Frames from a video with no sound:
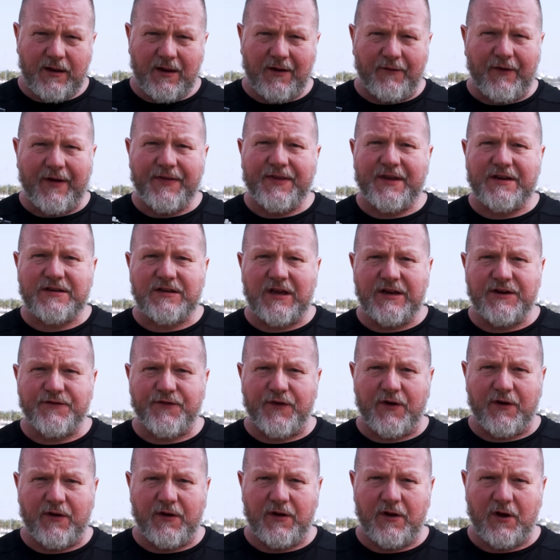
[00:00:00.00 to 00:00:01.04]
Now, I've had this lens
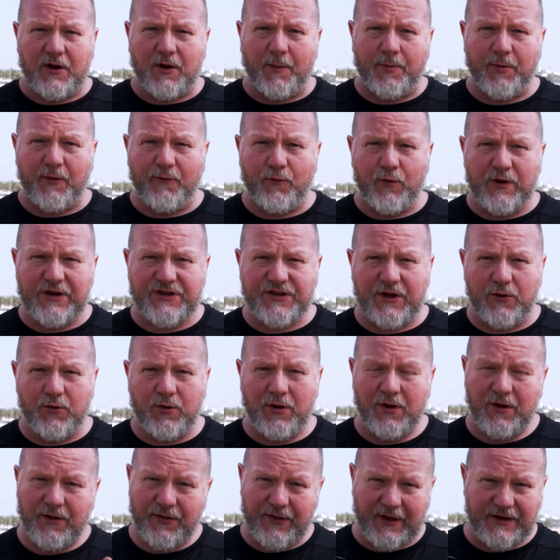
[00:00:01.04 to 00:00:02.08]
for a couple of weeks now.
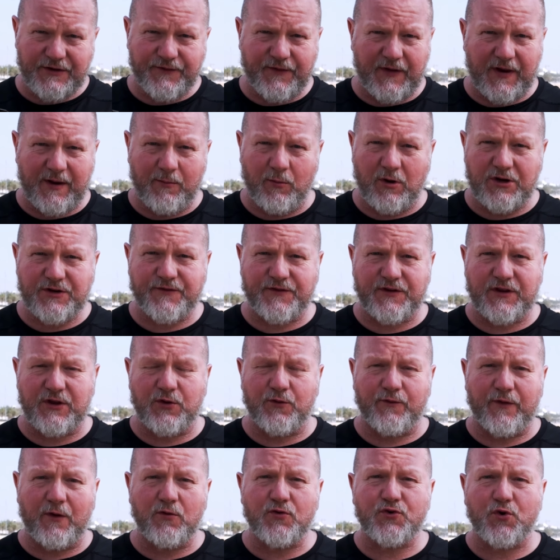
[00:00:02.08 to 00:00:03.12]
Thanks very much
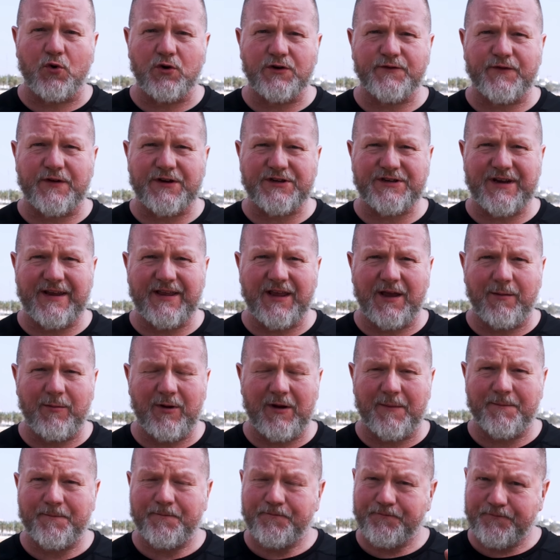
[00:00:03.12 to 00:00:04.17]
to Viltrox for sending me
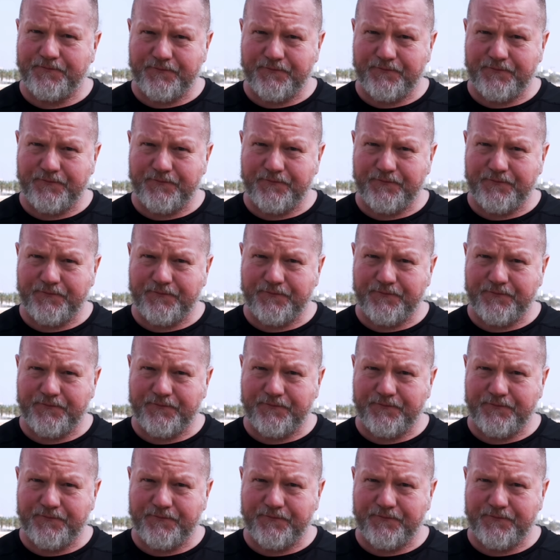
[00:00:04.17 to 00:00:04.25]
it.